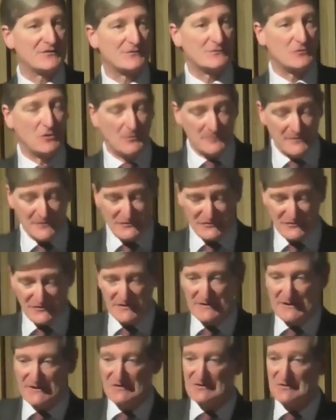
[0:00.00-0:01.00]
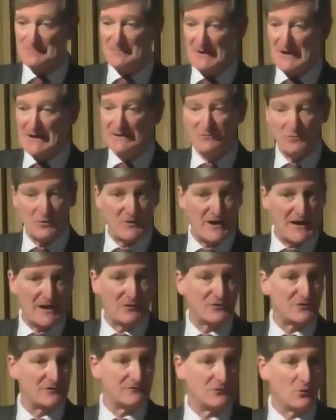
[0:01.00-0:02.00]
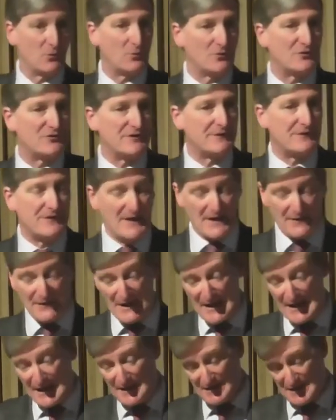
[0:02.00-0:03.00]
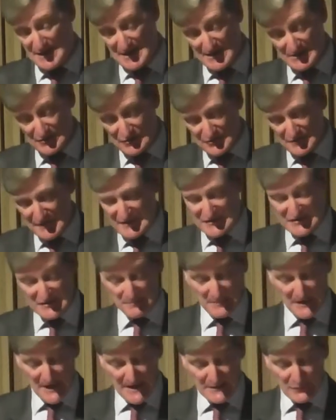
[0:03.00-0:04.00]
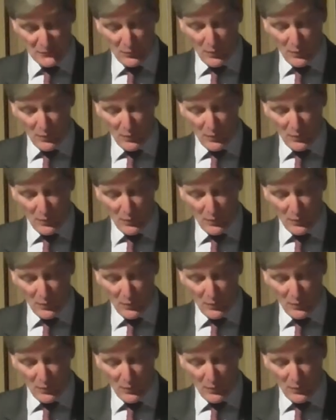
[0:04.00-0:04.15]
of Commons and explain, or the House of Lords if they're there, to explain